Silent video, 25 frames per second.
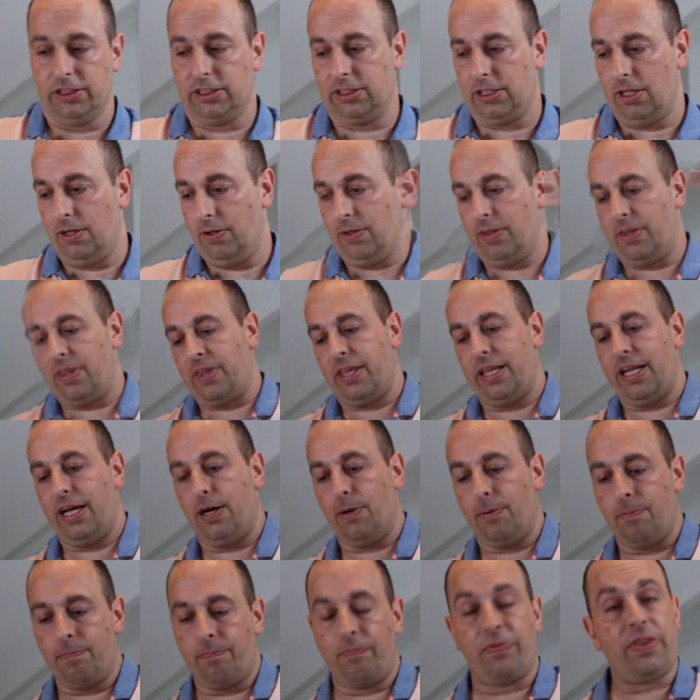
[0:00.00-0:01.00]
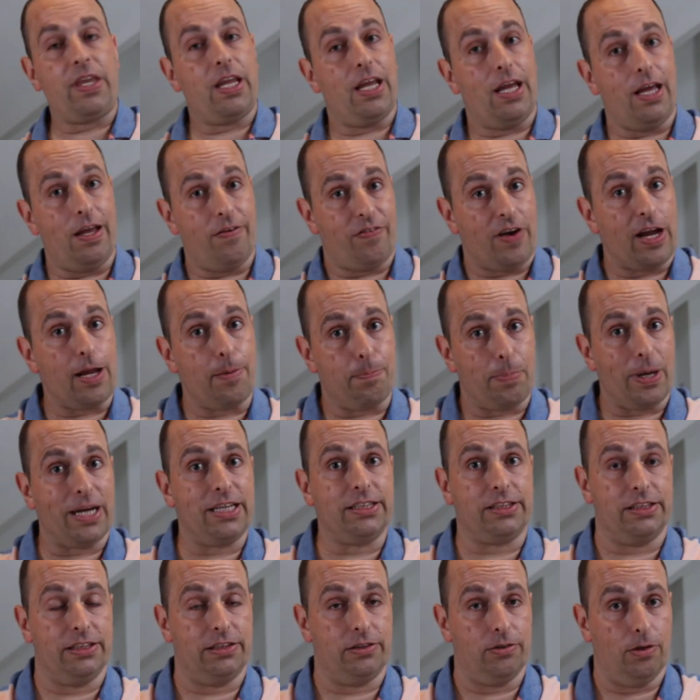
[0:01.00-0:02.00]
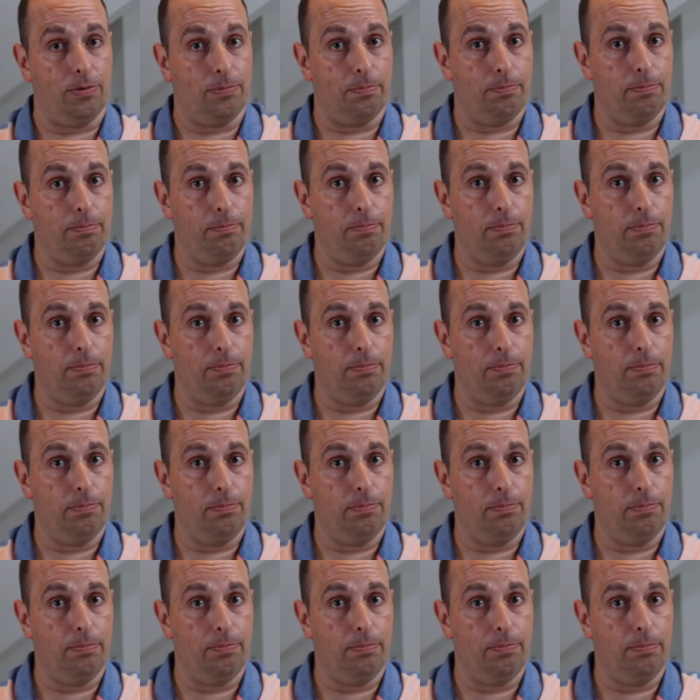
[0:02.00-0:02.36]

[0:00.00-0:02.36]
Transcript: slot. Now, if 8 bays is not